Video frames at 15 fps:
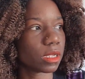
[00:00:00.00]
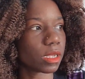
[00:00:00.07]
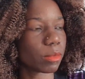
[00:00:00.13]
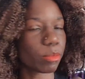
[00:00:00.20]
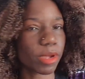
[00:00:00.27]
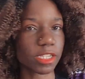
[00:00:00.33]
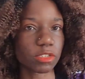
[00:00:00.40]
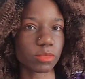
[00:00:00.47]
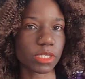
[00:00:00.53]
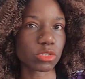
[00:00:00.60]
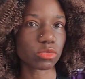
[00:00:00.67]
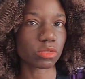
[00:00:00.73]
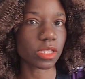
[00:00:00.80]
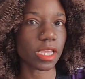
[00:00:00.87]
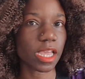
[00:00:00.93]
apartment
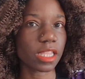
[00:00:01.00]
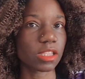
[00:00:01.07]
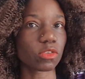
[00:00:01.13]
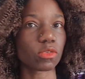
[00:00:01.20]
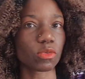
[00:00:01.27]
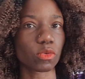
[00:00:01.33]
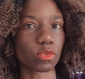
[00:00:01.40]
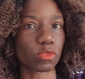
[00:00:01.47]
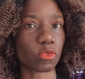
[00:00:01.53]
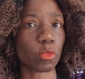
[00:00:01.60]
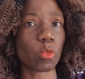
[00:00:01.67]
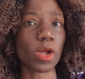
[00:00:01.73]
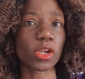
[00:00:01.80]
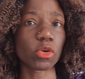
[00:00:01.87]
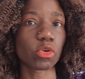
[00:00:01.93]
to the other, or from
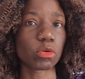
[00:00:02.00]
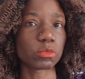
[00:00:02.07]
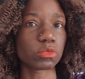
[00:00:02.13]
one home